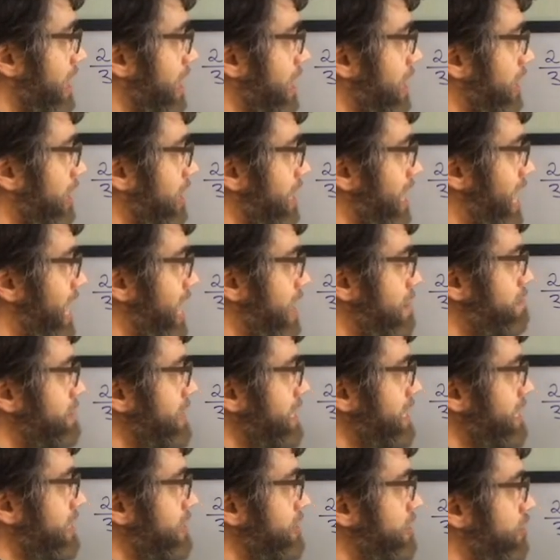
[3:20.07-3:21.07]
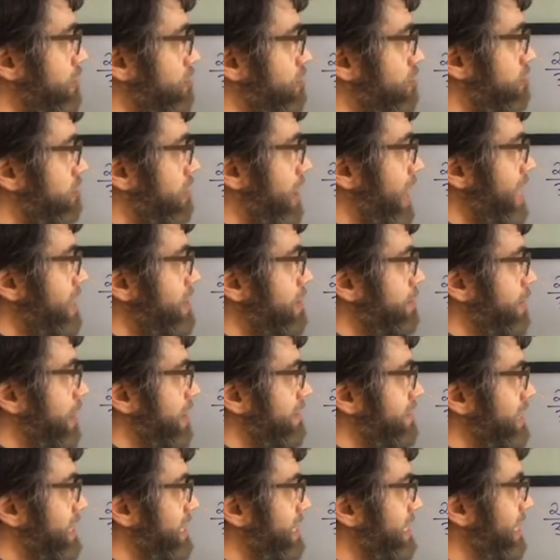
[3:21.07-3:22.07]
copied right above
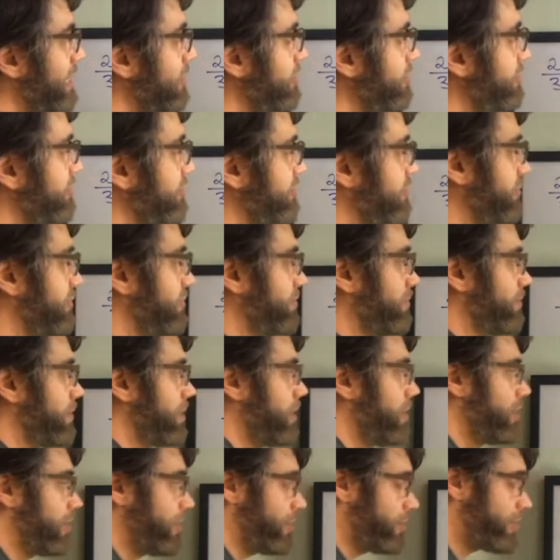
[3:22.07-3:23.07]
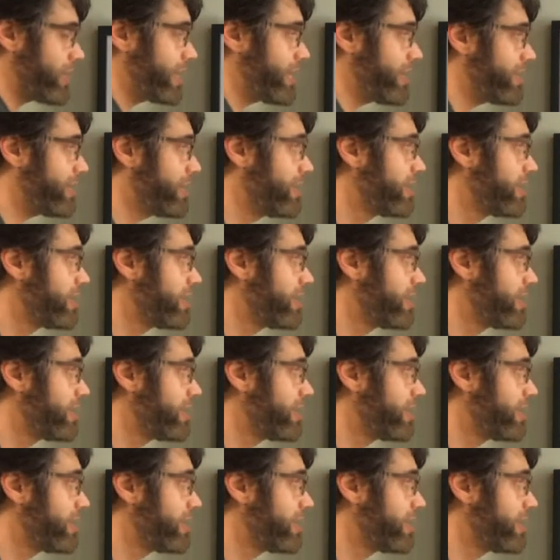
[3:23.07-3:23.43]
itself. Okay,